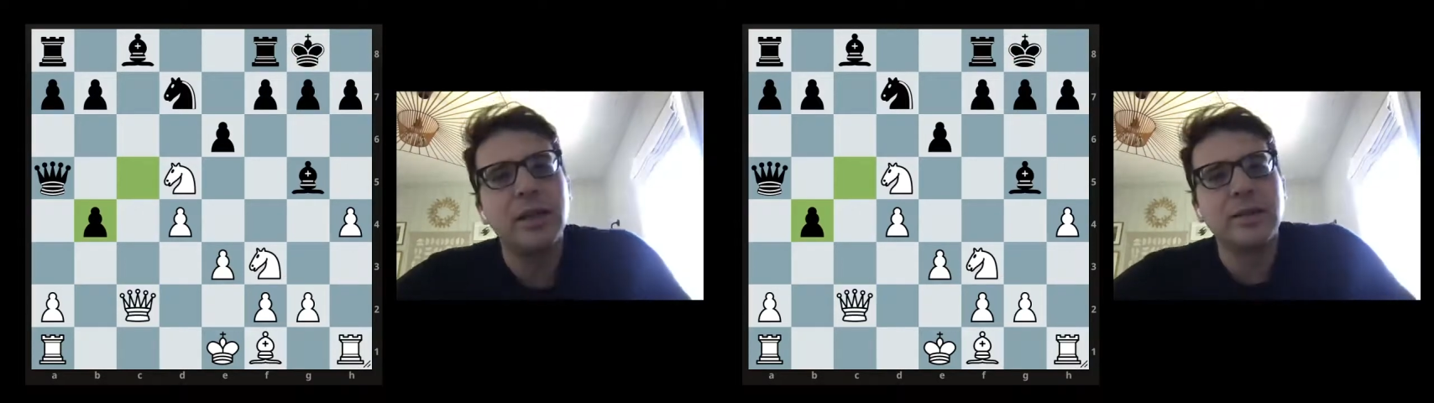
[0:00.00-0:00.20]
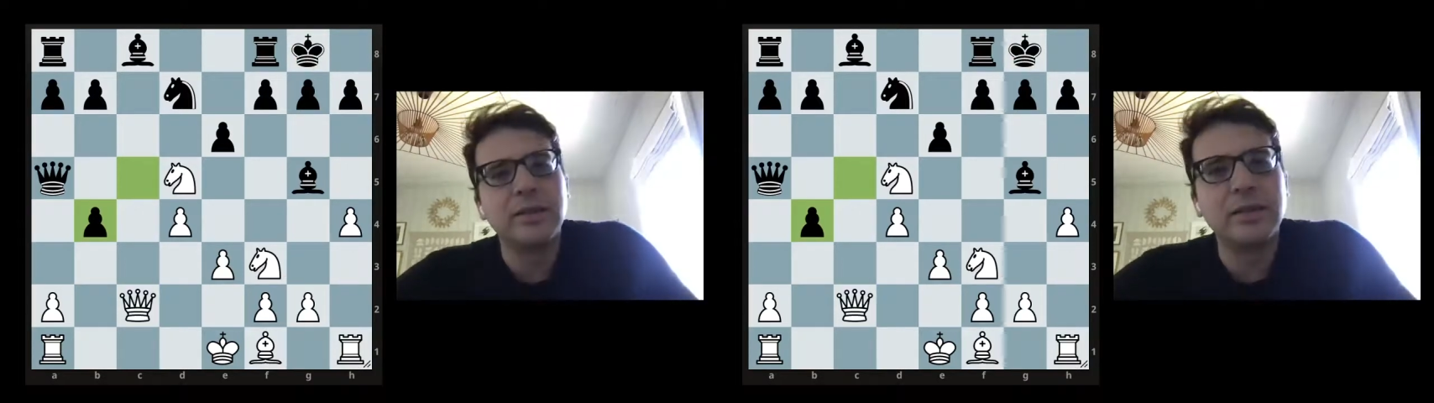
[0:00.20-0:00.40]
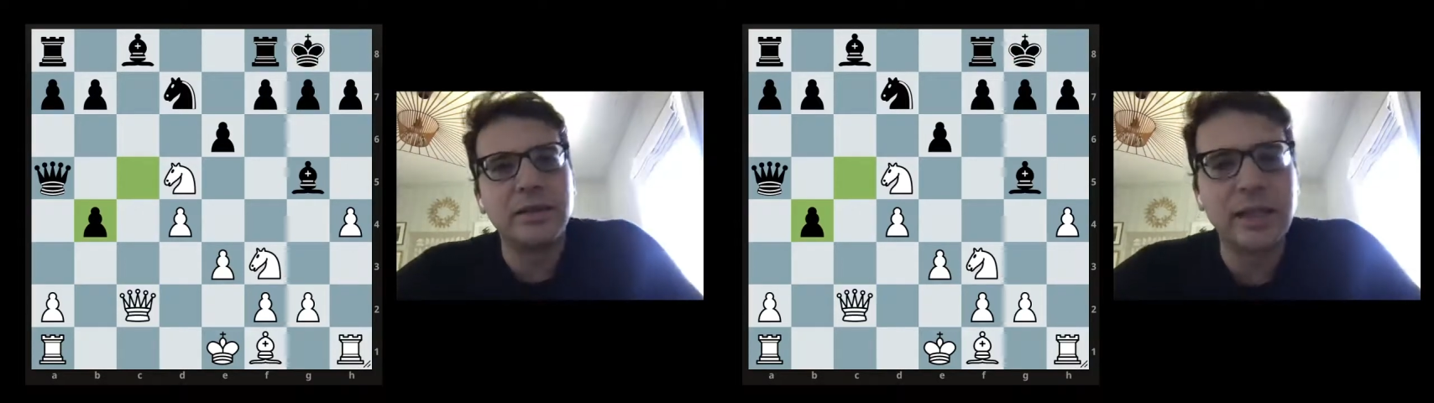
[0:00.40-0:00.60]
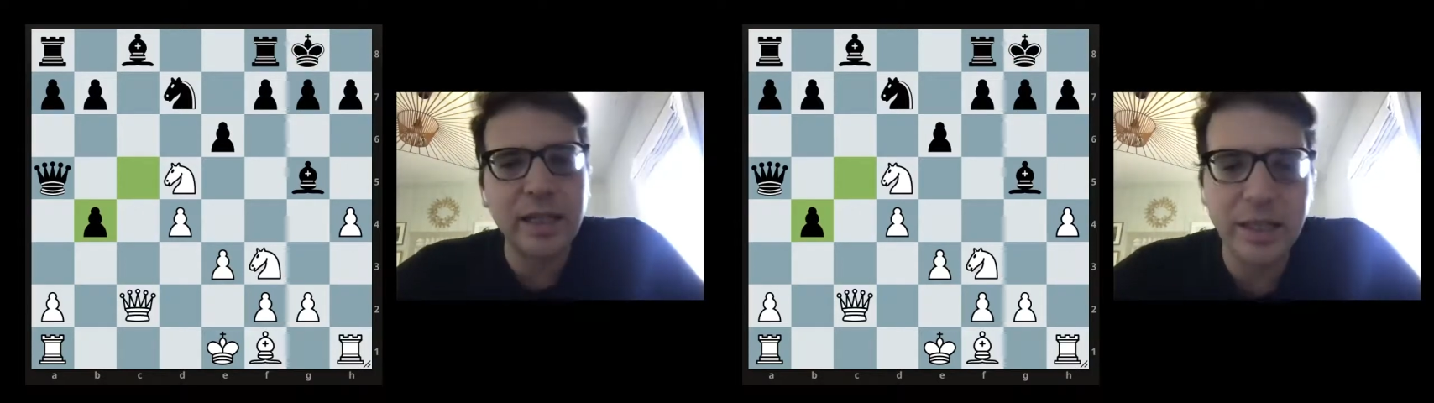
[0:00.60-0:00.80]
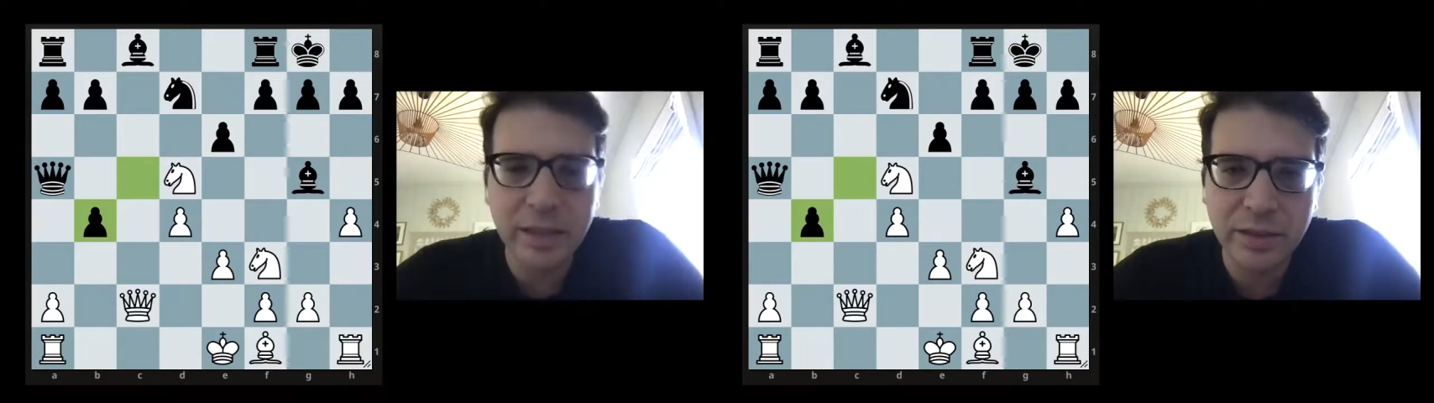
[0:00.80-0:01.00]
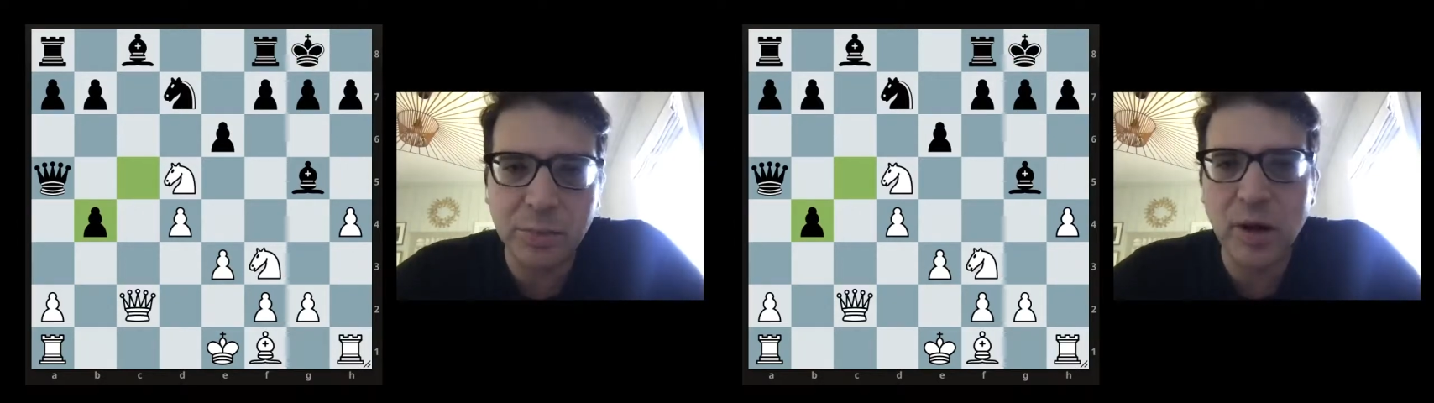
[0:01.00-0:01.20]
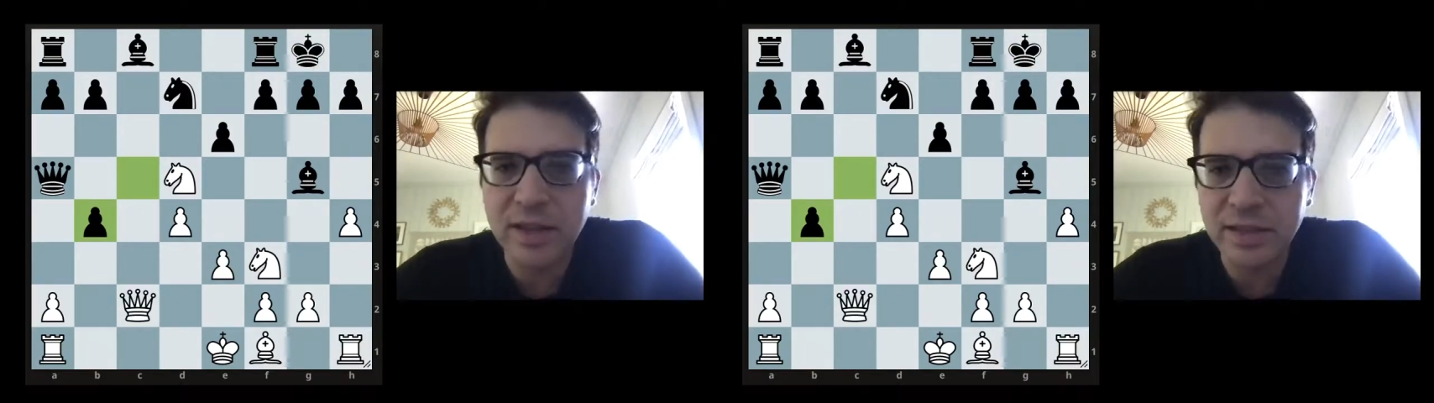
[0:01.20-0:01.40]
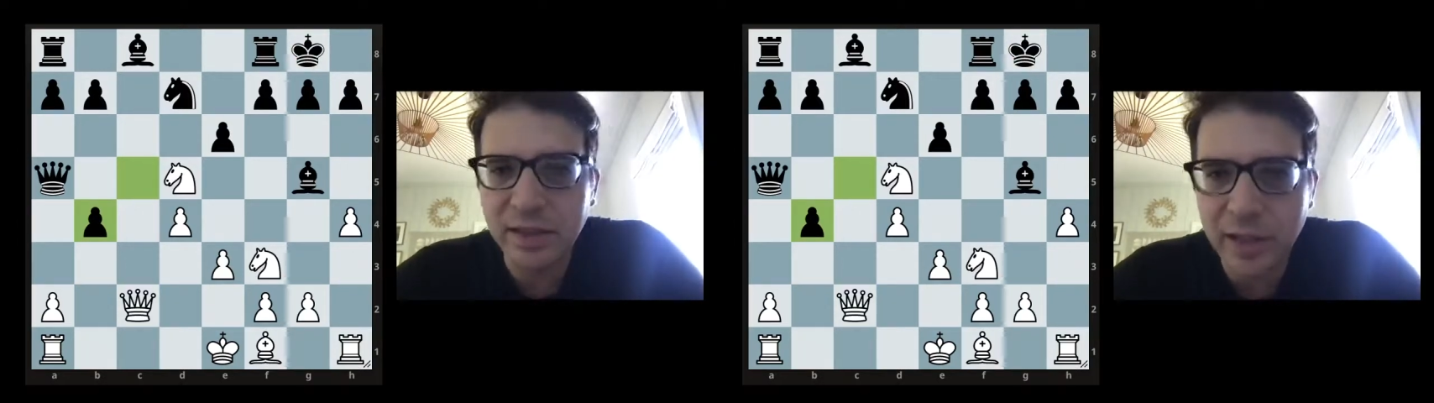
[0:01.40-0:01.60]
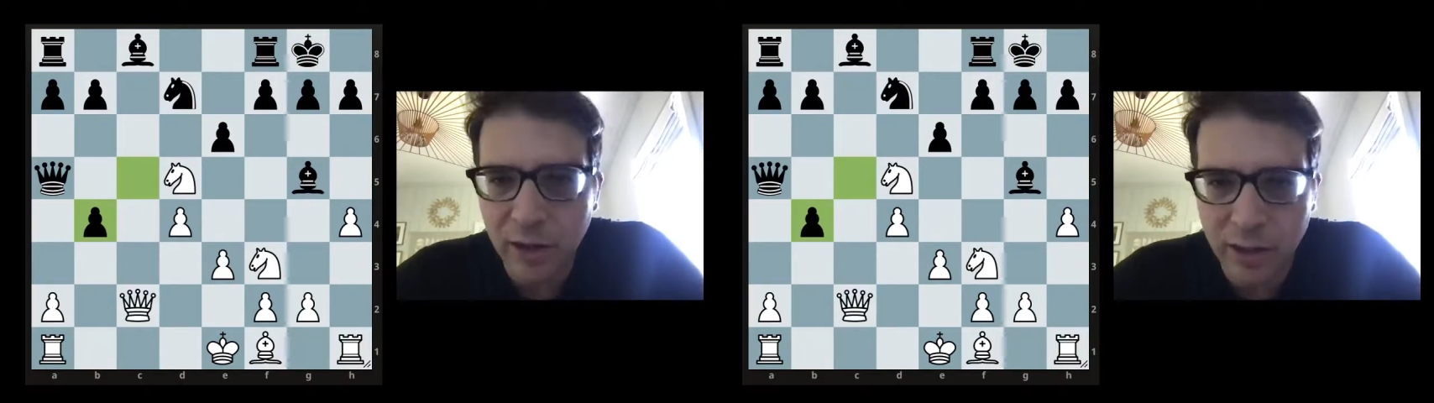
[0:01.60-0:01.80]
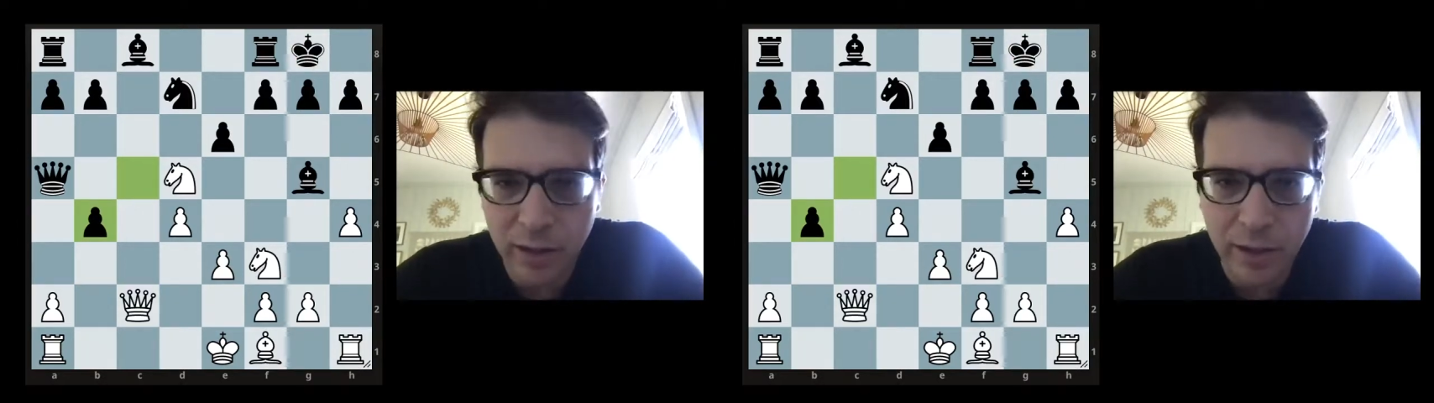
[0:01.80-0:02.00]
they surprisingly
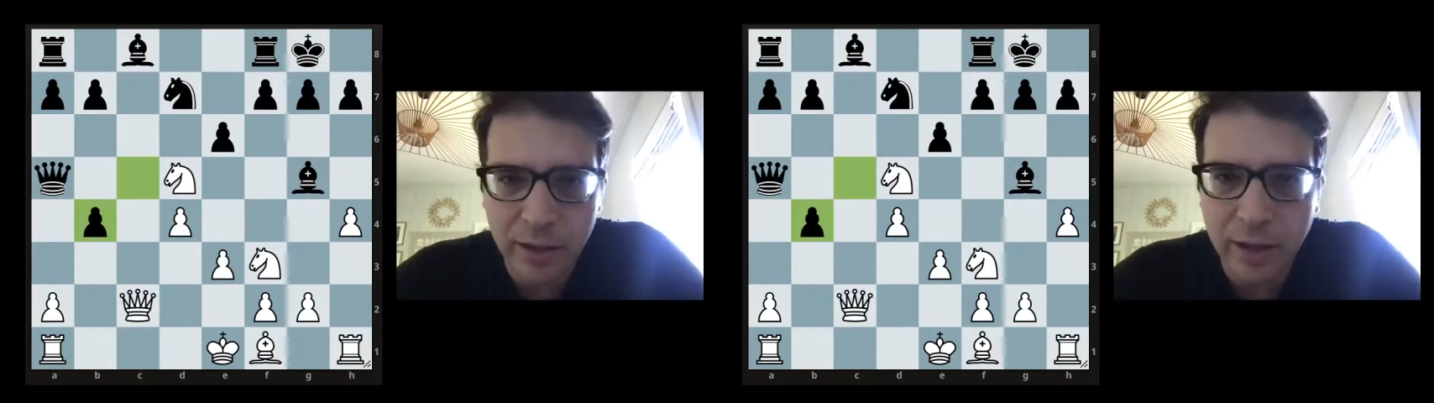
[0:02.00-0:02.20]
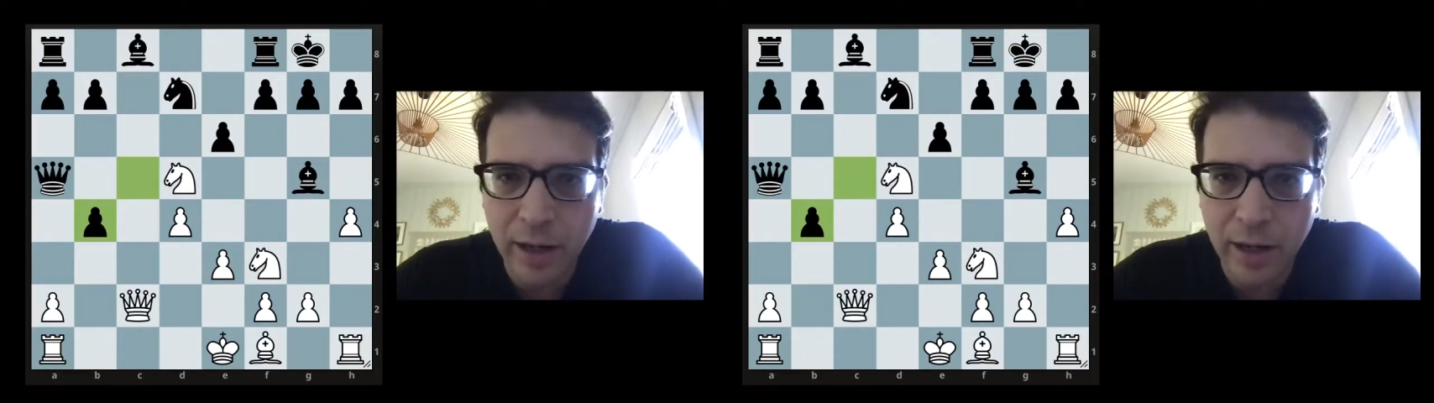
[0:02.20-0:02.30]
are.